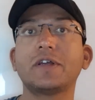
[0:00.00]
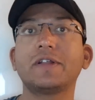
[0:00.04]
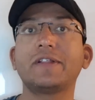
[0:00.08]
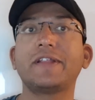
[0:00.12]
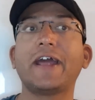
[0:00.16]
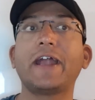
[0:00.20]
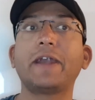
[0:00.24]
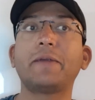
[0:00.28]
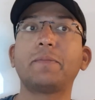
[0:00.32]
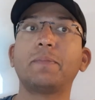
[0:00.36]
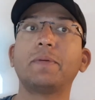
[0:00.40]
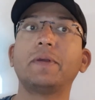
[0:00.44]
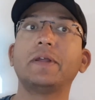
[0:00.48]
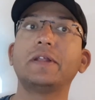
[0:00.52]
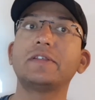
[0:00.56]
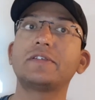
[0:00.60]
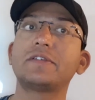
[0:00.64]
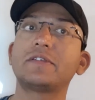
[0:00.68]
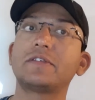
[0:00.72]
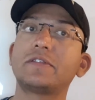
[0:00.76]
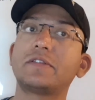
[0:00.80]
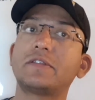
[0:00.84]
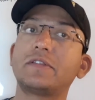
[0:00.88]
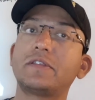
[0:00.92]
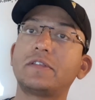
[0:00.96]
That
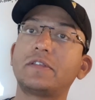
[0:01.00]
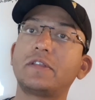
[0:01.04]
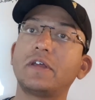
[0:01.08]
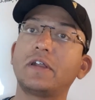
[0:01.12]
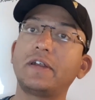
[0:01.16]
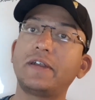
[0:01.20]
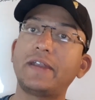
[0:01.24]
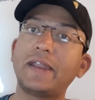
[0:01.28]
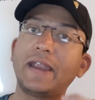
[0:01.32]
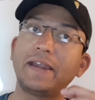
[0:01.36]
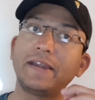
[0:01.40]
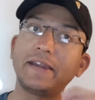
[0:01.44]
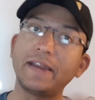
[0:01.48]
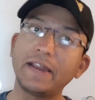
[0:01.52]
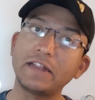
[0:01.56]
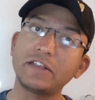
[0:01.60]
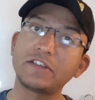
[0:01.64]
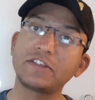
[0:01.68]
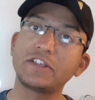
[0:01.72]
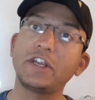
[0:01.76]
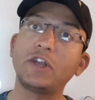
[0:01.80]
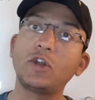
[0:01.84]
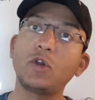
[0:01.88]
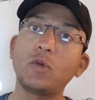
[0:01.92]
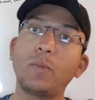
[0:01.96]
means the
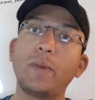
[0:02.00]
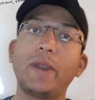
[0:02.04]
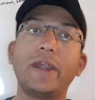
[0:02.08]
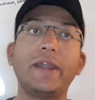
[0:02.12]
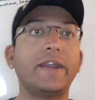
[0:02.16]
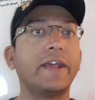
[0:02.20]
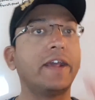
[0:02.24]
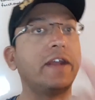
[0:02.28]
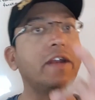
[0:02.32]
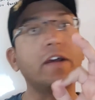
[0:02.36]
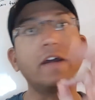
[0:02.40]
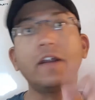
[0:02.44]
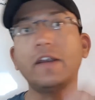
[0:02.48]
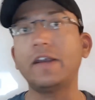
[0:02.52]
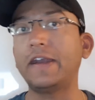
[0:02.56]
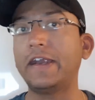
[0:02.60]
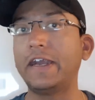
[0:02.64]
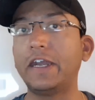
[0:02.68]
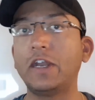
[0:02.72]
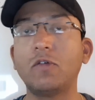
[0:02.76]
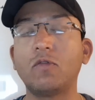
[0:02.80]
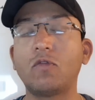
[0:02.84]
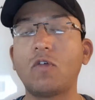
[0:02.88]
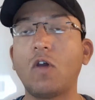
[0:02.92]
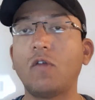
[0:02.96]
tendency to maintain a
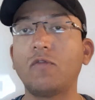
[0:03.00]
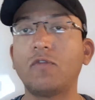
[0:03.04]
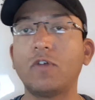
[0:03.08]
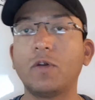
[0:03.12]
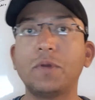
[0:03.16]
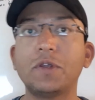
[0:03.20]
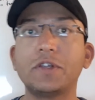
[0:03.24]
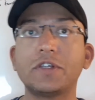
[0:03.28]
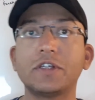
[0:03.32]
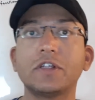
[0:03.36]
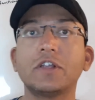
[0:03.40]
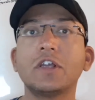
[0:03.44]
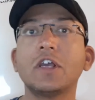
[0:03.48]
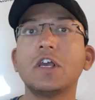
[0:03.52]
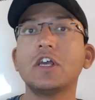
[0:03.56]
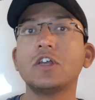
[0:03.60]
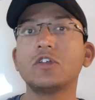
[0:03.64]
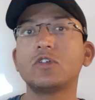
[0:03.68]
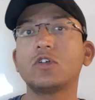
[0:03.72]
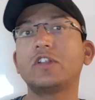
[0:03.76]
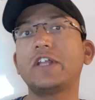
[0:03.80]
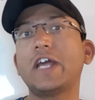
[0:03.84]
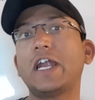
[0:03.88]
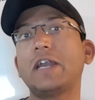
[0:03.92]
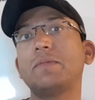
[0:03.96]
native conformation.
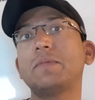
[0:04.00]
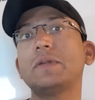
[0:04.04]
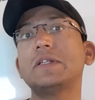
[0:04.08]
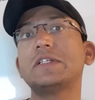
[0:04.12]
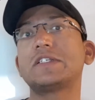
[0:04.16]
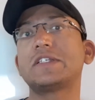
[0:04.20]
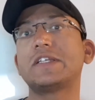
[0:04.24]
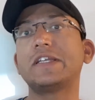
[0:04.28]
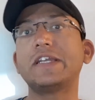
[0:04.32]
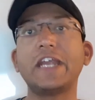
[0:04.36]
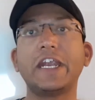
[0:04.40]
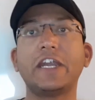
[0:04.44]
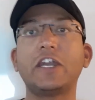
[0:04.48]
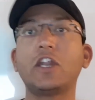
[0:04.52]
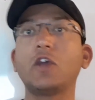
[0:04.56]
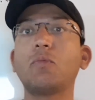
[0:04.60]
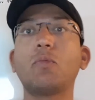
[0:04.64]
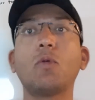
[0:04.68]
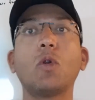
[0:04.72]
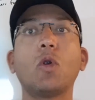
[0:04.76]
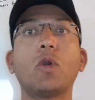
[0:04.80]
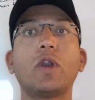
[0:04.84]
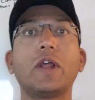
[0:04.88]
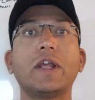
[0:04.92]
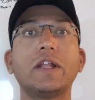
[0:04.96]
So that means native
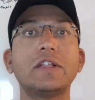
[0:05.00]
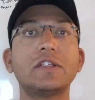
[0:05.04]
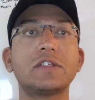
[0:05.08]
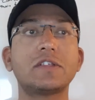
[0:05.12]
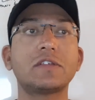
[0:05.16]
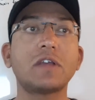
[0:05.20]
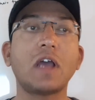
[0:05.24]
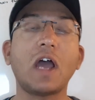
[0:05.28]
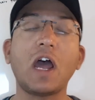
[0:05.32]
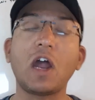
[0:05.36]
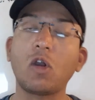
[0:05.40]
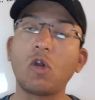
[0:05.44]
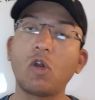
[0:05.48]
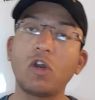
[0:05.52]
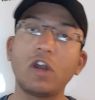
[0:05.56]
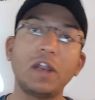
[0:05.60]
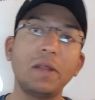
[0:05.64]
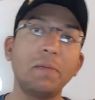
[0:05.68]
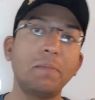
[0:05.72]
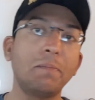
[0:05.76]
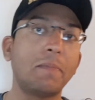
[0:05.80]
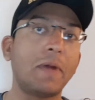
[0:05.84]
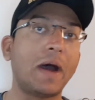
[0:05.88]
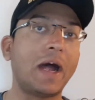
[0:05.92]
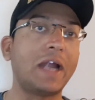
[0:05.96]
proteins are only
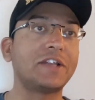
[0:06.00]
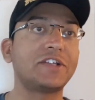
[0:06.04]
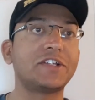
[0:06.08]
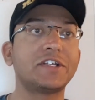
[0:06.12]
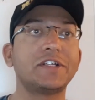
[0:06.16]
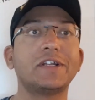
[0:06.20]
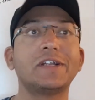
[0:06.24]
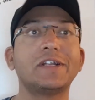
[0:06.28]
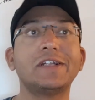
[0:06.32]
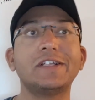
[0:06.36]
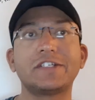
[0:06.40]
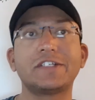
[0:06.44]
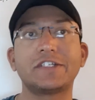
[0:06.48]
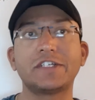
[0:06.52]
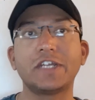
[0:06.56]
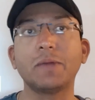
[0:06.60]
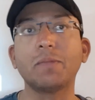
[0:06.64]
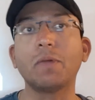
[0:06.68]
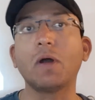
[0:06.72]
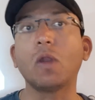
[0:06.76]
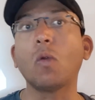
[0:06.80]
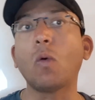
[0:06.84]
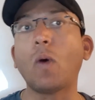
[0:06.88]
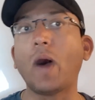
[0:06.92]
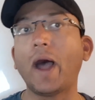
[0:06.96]
marginally
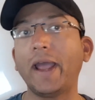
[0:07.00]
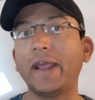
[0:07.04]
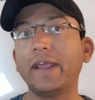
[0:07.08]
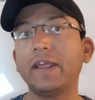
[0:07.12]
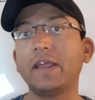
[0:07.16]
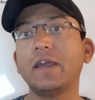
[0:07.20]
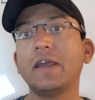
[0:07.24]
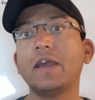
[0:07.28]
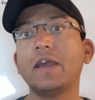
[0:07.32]
stable. Why?